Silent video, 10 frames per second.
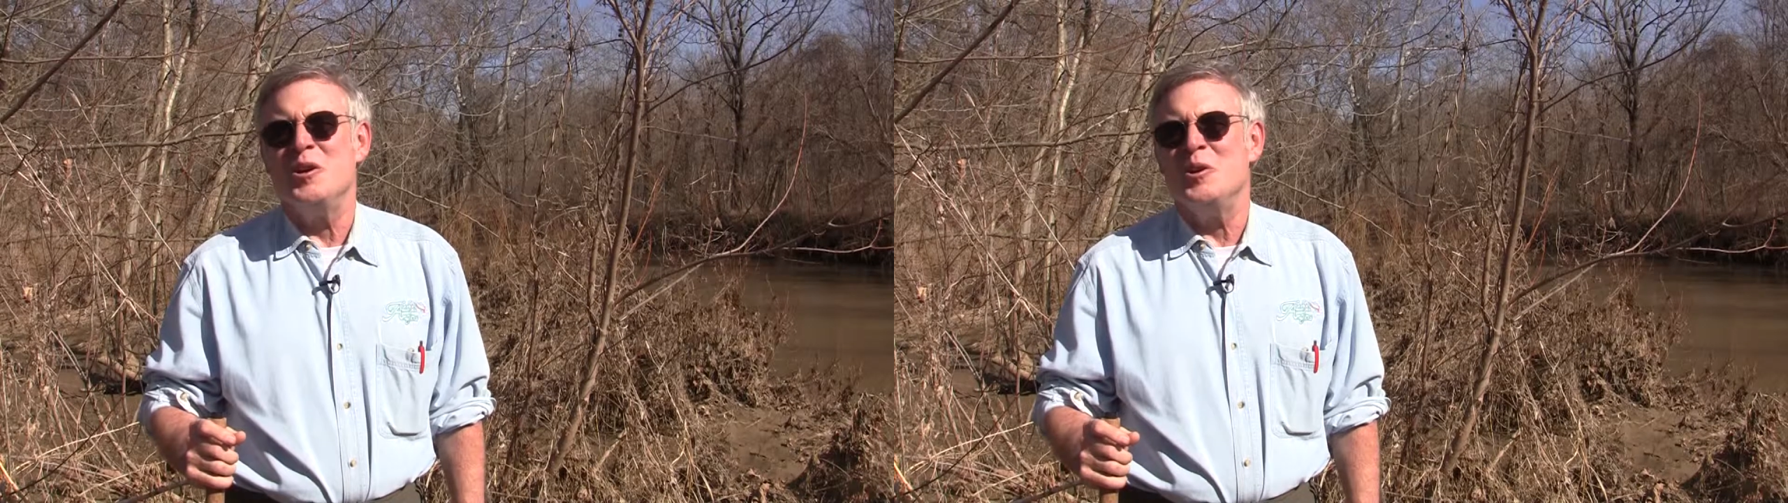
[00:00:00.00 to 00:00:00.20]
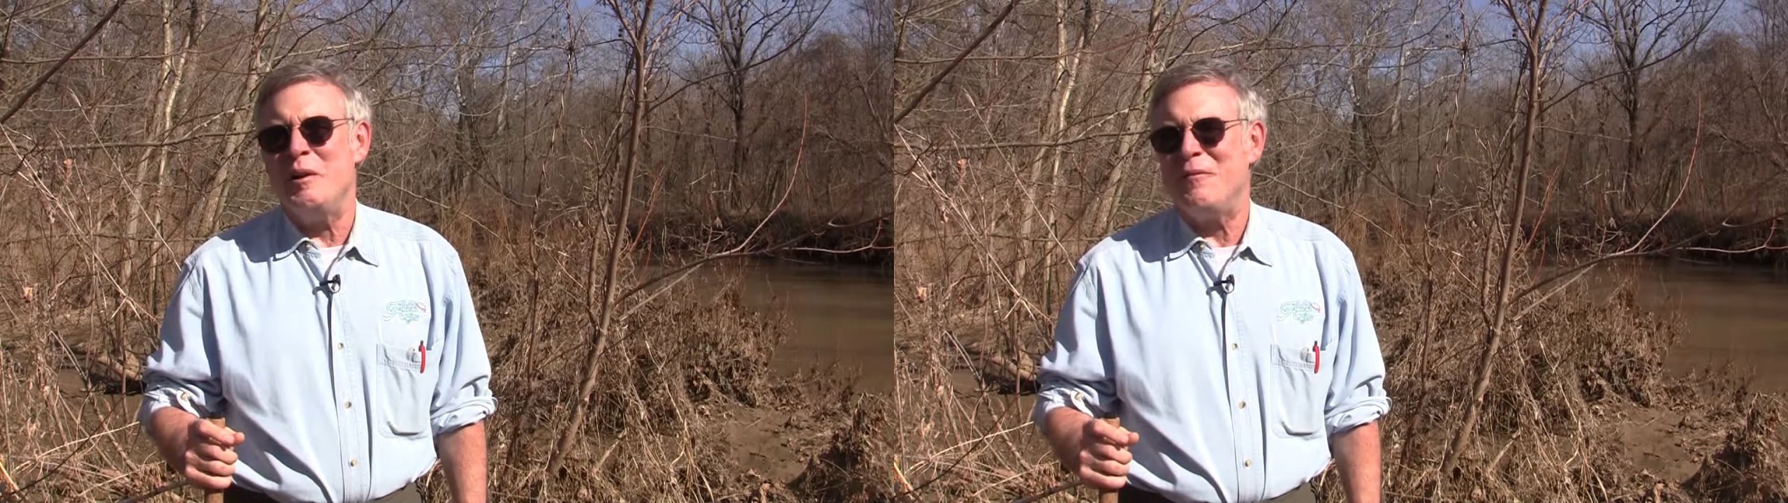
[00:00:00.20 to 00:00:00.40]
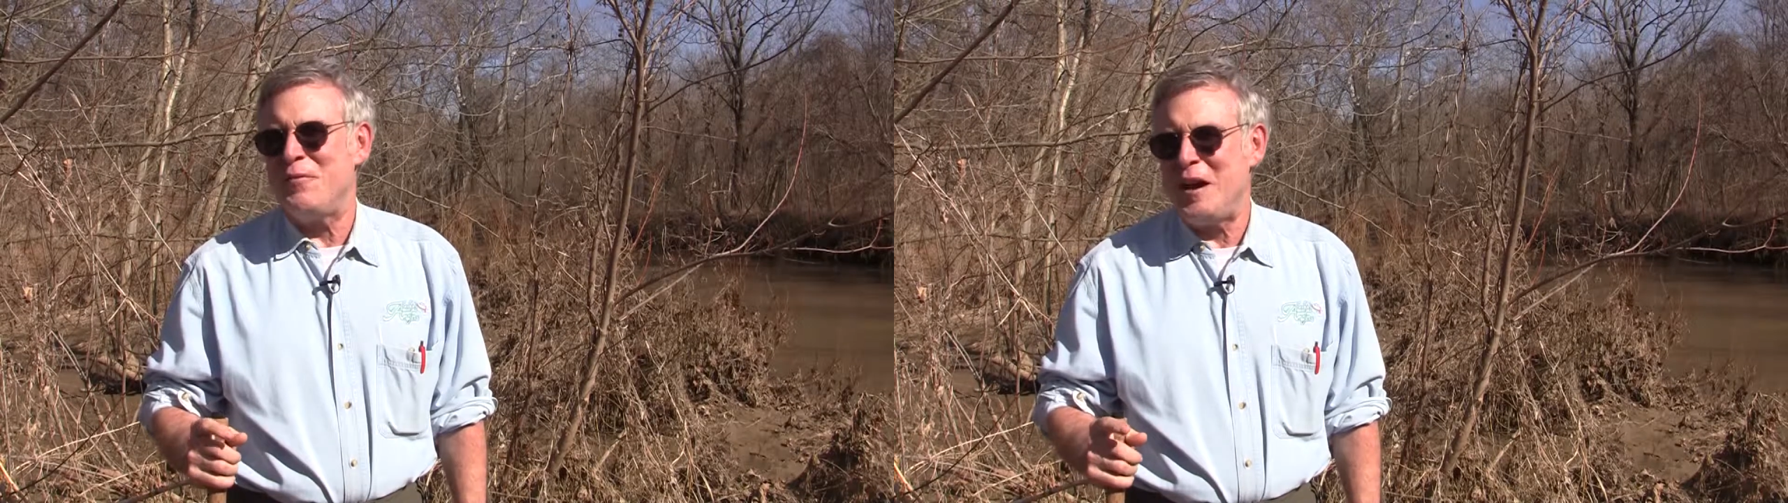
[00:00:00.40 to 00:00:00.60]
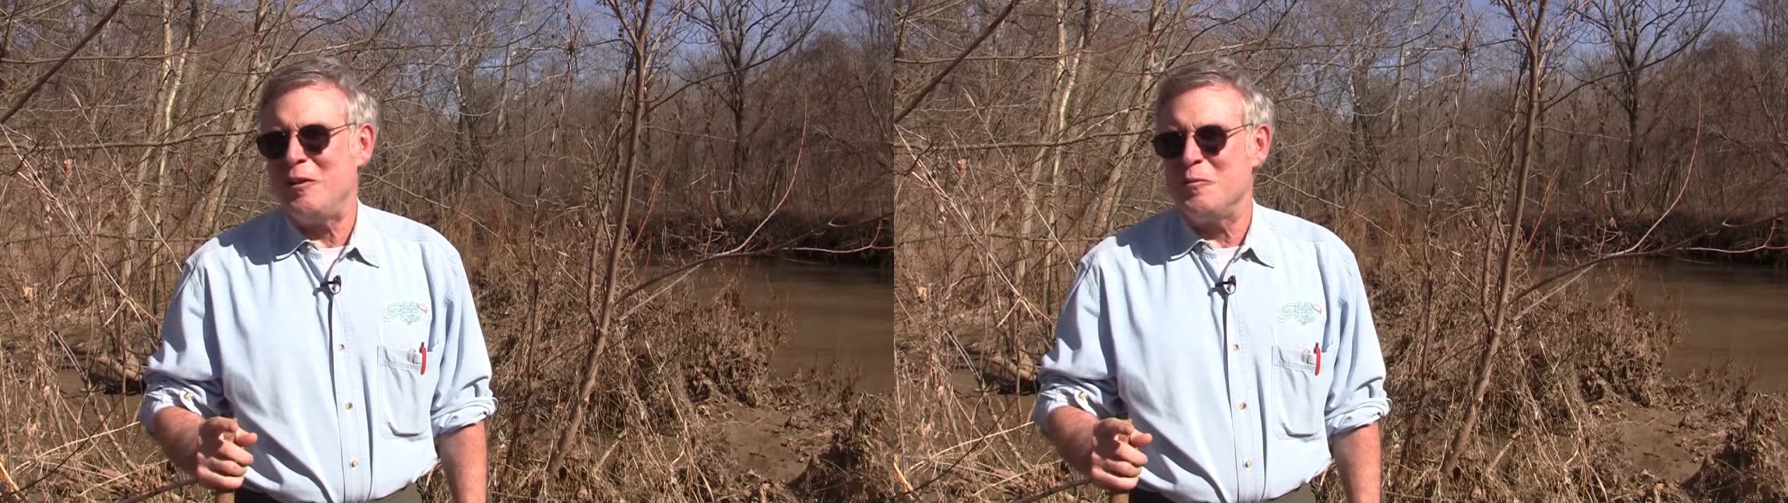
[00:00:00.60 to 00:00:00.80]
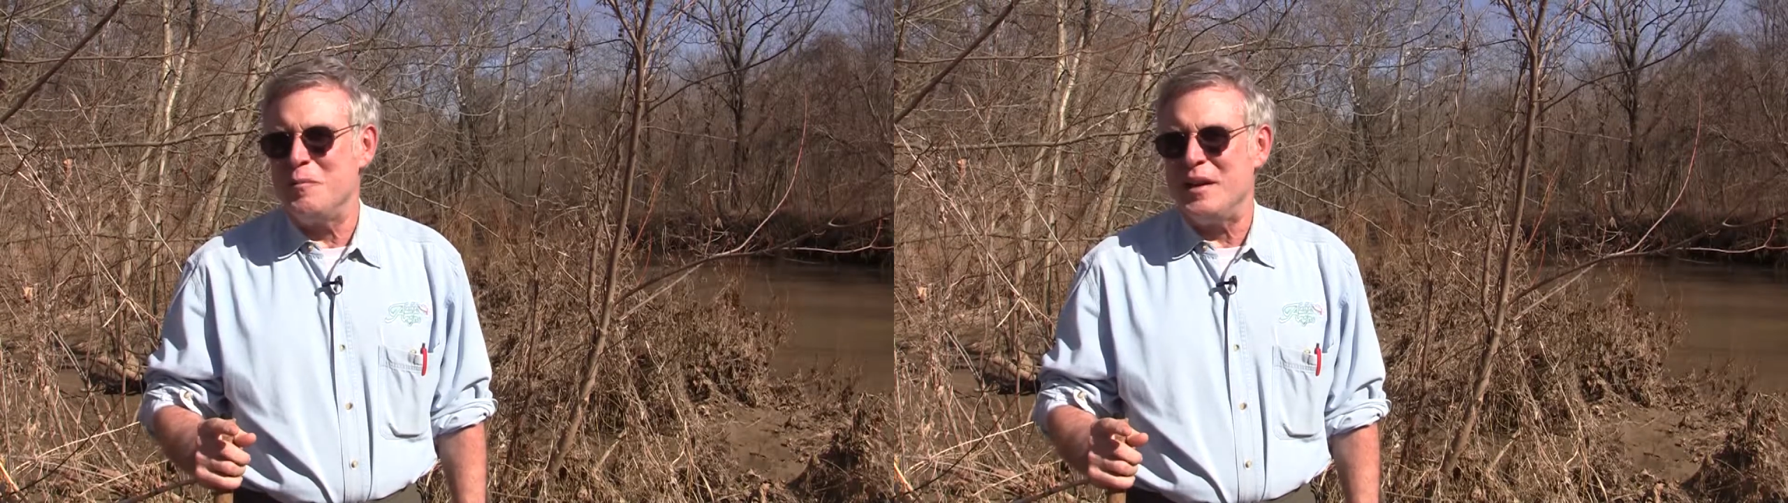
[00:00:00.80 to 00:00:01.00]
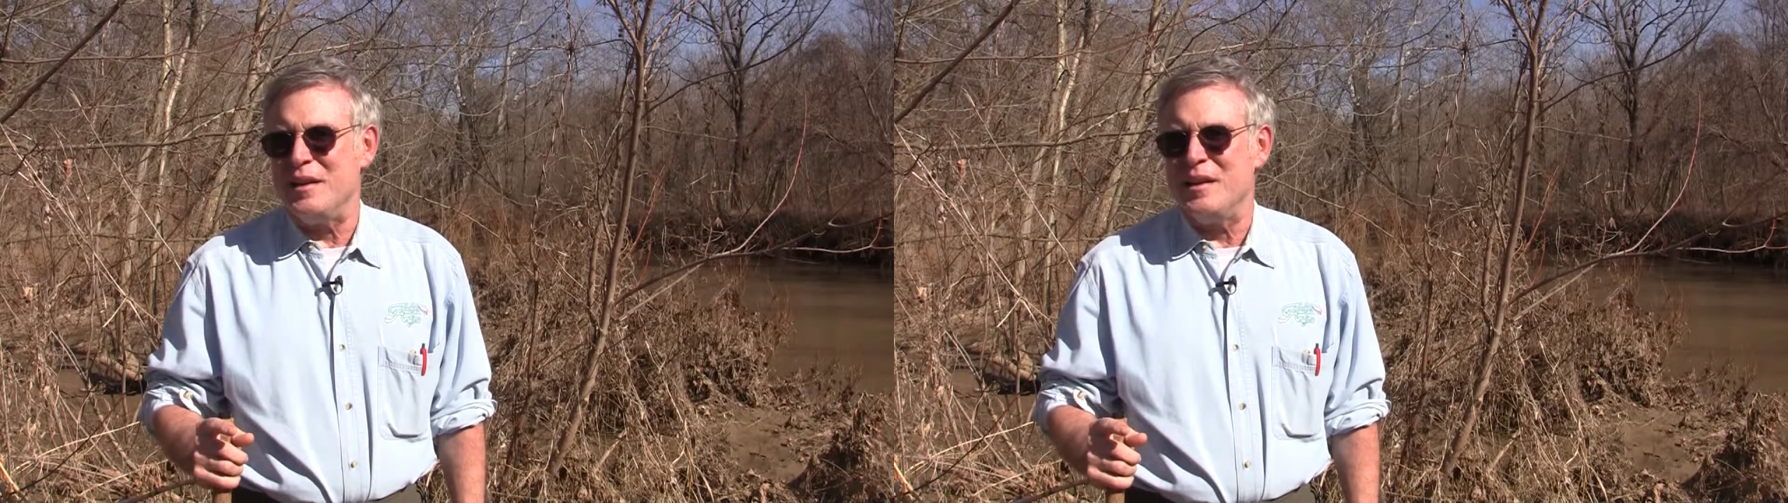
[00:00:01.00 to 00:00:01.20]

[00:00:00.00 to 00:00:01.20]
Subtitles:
who have followed me